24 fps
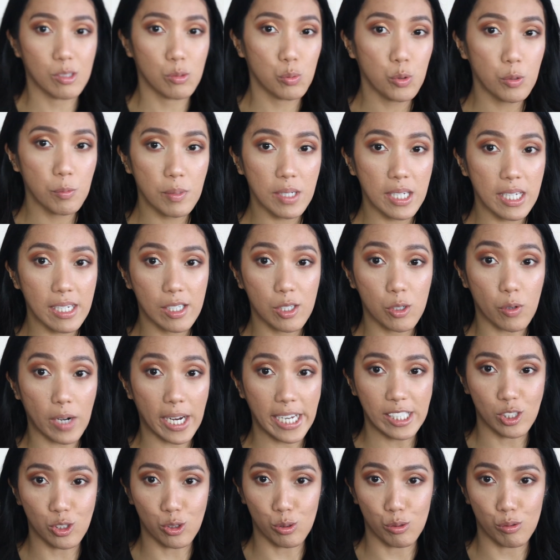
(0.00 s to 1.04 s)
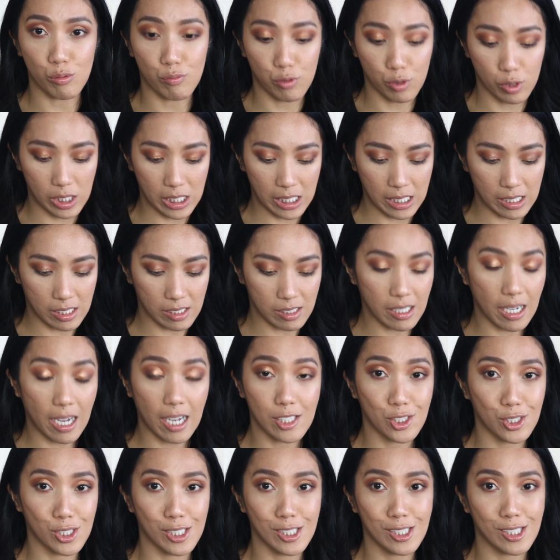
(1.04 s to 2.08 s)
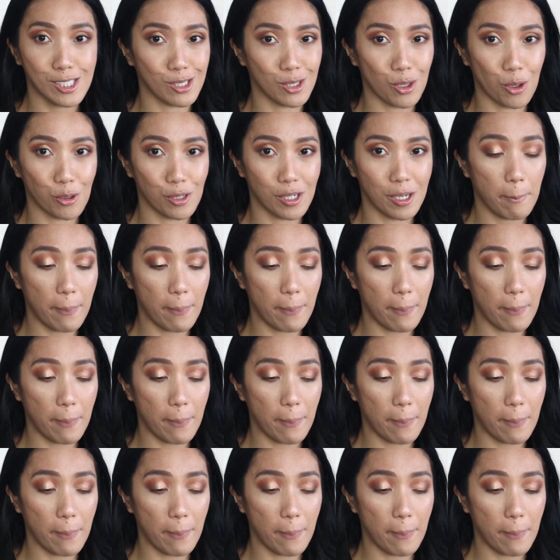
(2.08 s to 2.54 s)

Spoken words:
will be a great dupe for the Natasha Denona